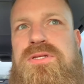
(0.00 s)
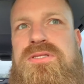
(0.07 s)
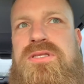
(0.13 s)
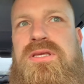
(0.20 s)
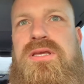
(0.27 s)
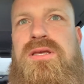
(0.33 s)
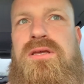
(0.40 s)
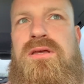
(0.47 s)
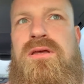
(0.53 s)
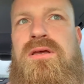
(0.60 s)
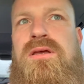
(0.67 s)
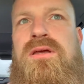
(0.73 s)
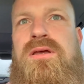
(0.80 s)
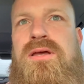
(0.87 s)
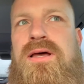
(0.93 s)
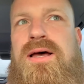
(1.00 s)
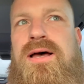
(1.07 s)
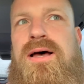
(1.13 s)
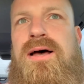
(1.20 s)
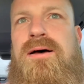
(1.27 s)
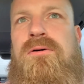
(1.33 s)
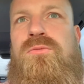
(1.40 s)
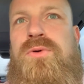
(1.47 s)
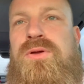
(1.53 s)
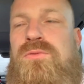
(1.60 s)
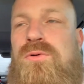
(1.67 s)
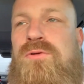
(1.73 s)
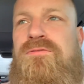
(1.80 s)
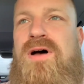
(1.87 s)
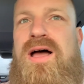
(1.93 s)
we
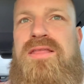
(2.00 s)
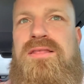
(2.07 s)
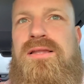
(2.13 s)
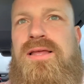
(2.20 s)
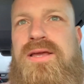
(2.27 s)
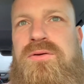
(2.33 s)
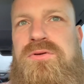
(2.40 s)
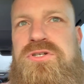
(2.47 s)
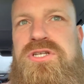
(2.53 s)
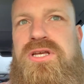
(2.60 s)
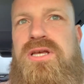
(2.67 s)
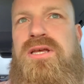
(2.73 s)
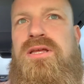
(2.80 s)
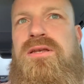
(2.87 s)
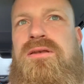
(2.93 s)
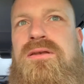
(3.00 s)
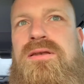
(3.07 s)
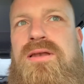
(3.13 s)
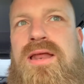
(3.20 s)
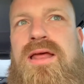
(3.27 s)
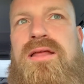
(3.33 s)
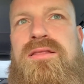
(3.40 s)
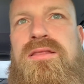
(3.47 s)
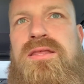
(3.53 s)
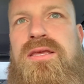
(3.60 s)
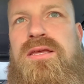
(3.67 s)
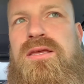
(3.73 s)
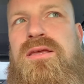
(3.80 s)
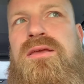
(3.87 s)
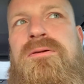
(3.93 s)
refined the language in
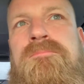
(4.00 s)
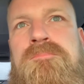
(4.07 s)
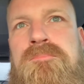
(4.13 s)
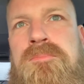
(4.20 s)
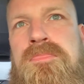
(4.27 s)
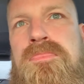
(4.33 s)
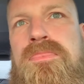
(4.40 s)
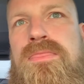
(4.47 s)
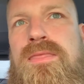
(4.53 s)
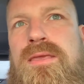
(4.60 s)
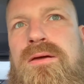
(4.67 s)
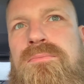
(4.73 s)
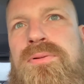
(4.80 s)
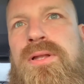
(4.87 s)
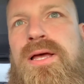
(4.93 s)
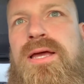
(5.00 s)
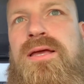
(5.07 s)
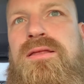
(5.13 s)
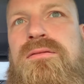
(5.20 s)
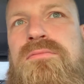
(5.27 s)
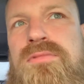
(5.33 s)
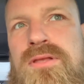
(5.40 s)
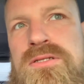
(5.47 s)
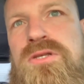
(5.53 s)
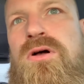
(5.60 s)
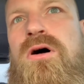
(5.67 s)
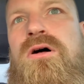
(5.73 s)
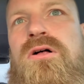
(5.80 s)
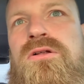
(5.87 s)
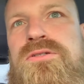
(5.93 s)
the plank that's
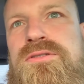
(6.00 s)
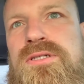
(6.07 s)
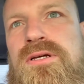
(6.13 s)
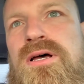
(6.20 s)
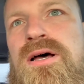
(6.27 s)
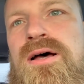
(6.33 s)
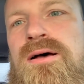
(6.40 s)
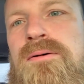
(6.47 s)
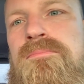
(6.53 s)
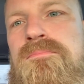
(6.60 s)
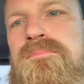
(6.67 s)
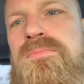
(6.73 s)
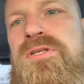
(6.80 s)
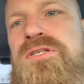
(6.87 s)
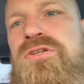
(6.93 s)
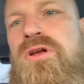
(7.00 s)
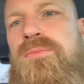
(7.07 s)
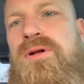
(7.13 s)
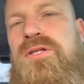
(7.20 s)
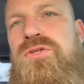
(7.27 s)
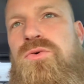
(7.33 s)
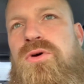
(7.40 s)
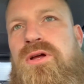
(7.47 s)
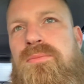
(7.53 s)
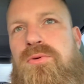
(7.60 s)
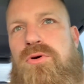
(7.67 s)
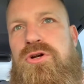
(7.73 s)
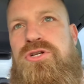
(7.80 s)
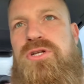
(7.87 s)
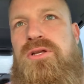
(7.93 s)
called discriminatory
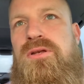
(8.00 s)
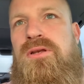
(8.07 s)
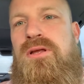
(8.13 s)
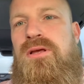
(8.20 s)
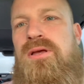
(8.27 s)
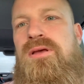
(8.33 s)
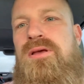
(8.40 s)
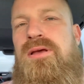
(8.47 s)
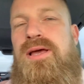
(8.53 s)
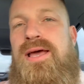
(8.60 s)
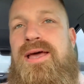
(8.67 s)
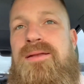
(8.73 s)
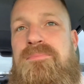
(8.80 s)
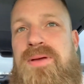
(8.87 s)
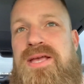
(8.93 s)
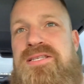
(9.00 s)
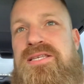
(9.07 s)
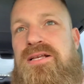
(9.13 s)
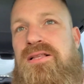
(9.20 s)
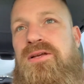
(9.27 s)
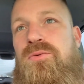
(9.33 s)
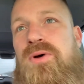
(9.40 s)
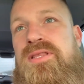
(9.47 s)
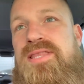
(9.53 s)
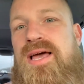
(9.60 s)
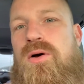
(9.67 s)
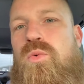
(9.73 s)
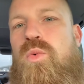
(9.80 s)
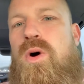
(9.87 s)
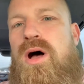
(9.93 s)
abortion. And basically what
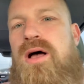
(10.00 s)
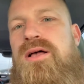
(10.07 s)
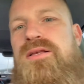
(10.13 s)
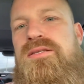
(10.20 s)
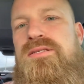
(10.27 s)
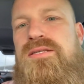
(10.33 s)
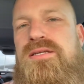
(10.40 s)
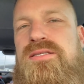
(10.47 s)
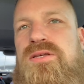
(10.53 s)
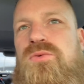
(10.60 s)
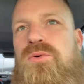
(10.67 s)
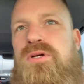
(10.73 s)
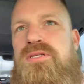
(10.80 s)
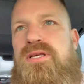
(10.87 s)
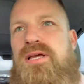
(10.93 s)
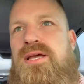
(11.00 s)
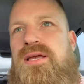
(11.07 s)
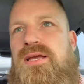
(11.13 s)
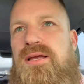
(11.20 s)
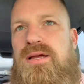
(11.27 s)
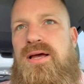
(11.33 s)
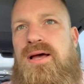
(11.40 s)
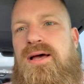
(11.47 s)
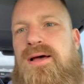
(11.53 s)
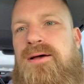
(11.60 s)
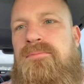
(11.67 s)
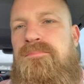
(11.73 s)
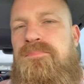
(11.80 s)
that was is it was a